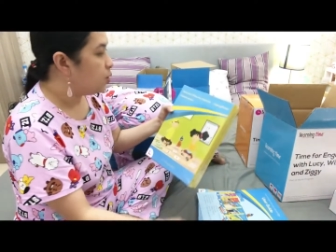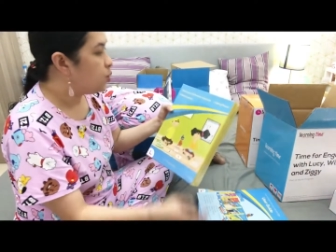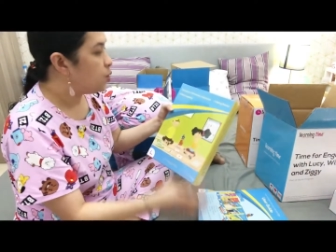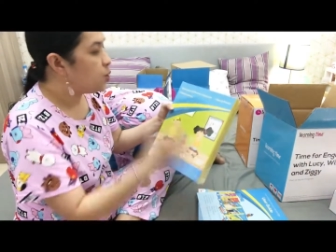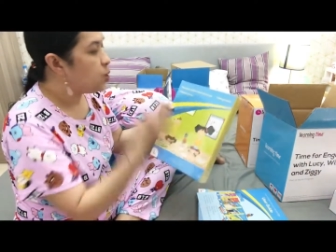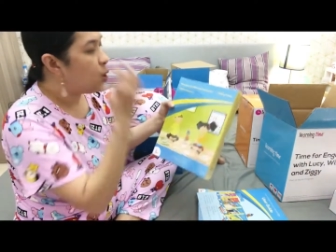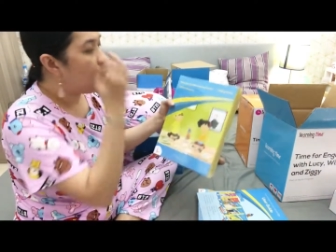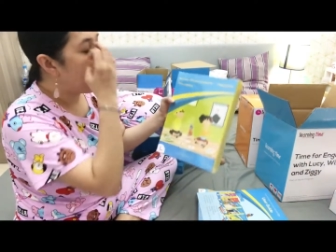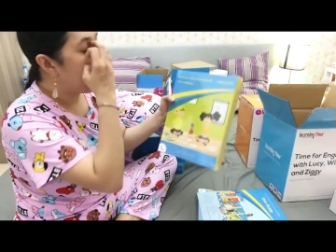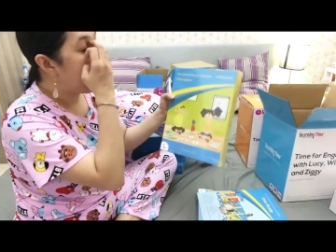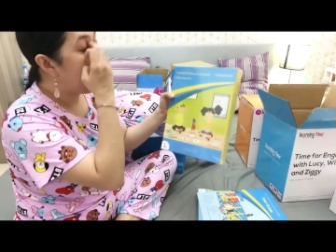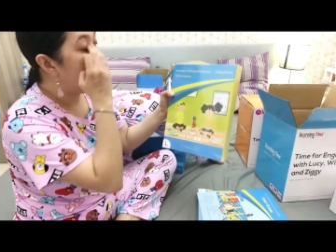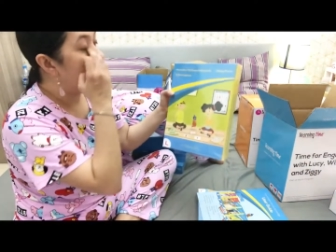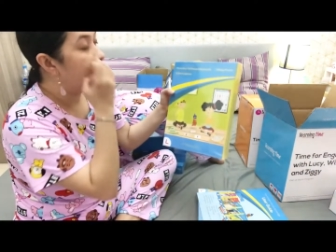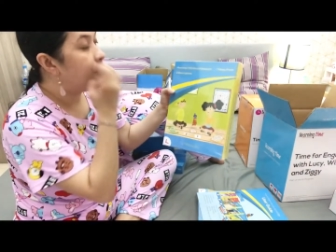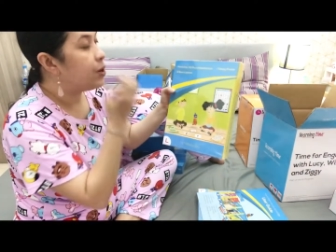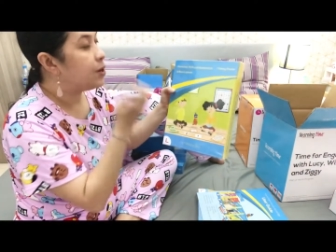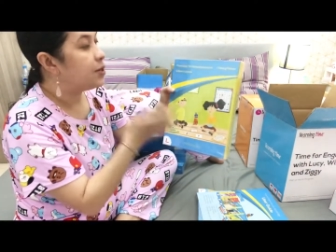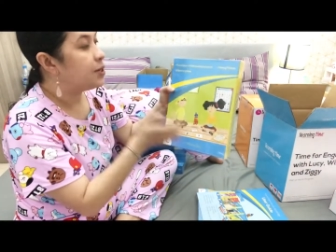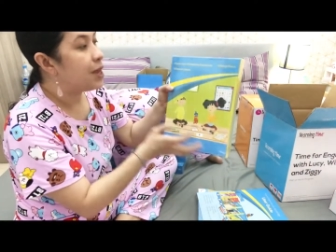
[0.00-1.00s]
So we
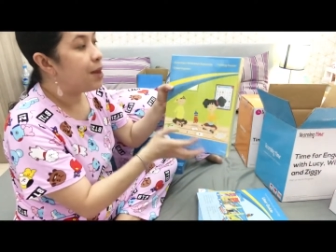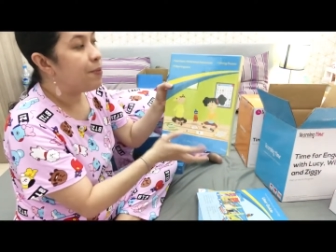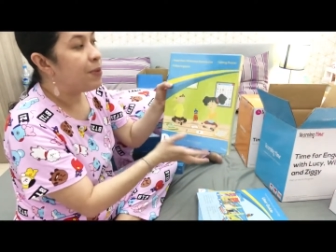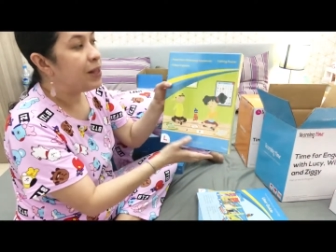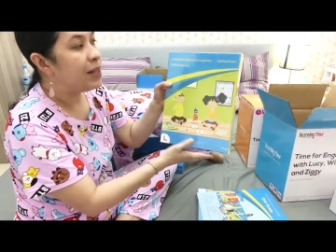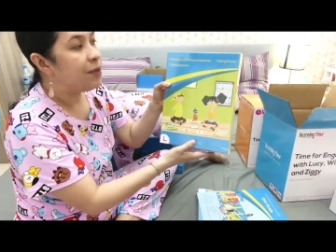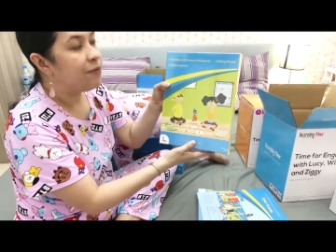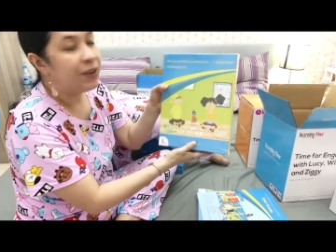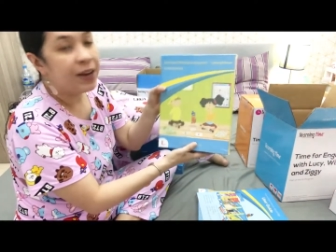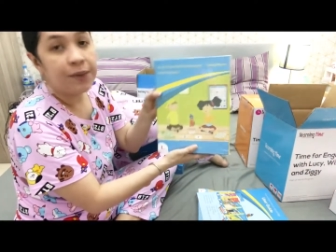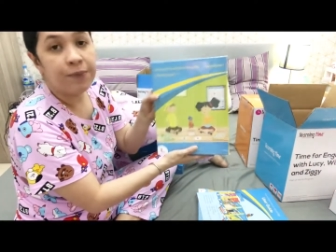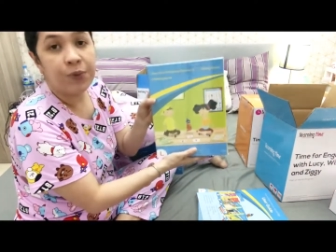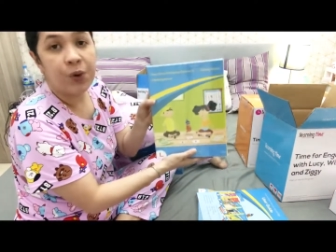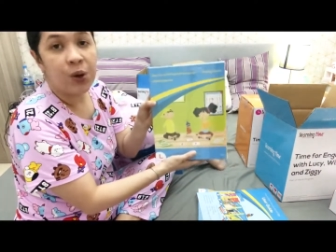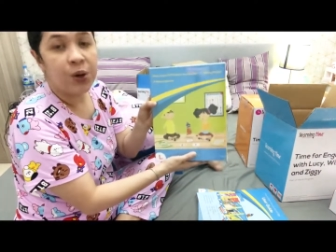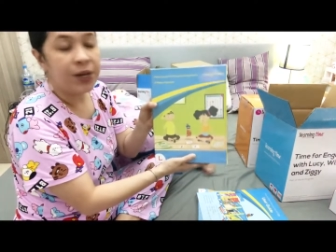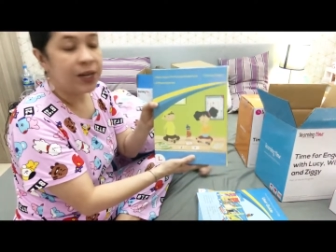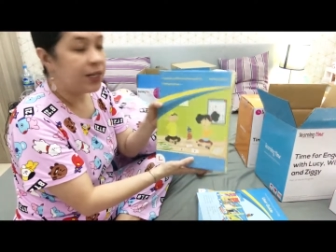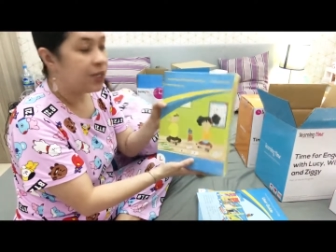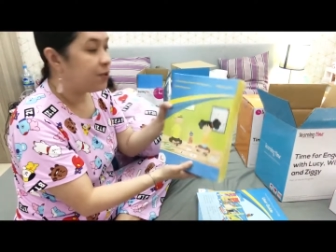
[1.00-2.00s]
have here 75
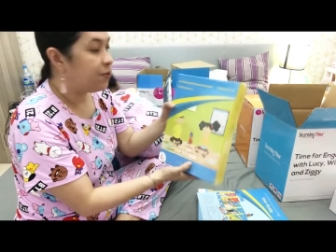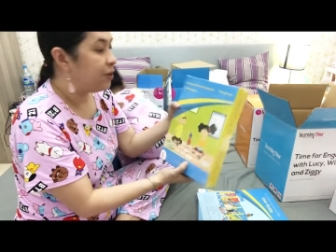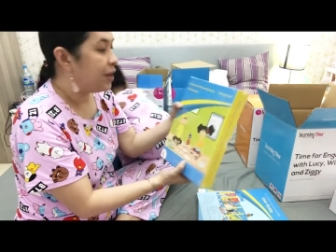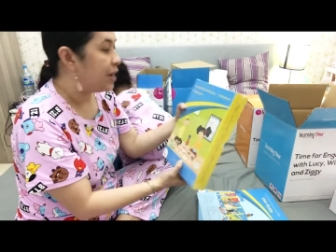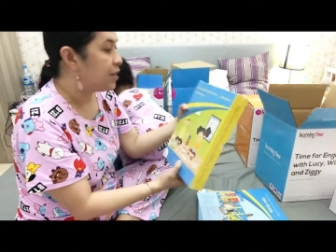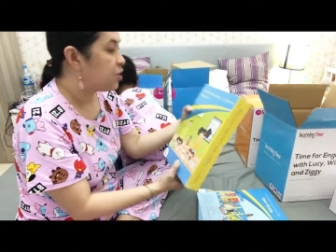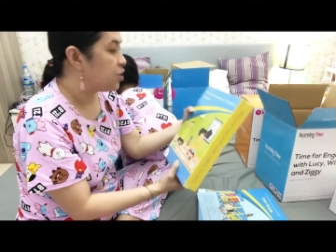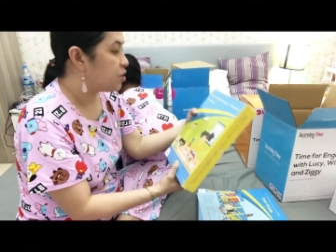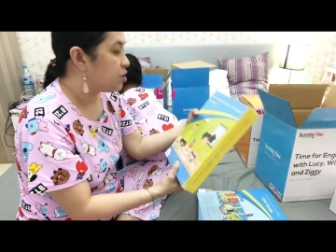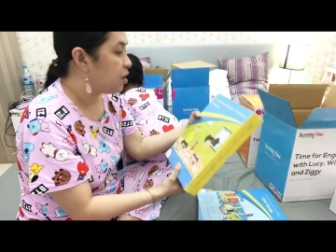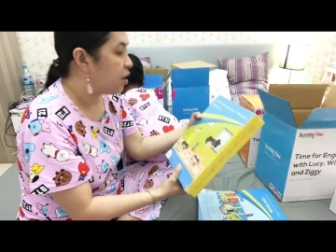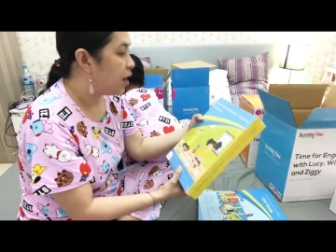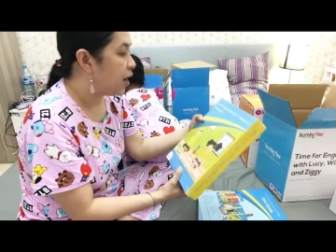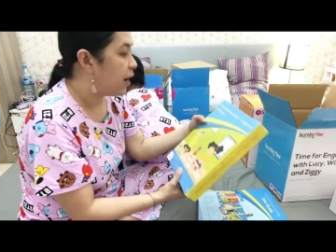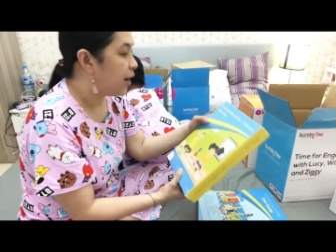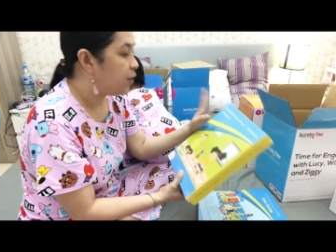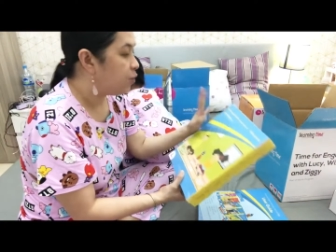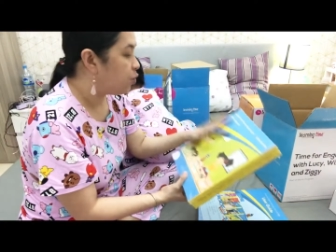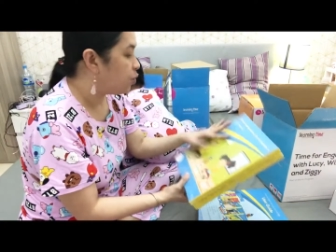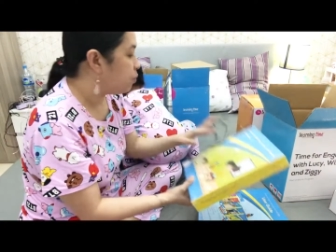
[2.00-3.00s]
Ponix
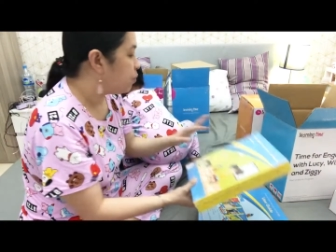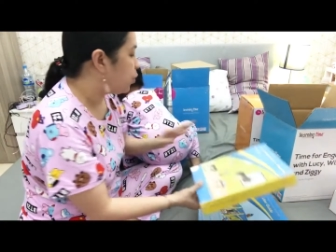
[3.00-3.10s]
flashcard, 2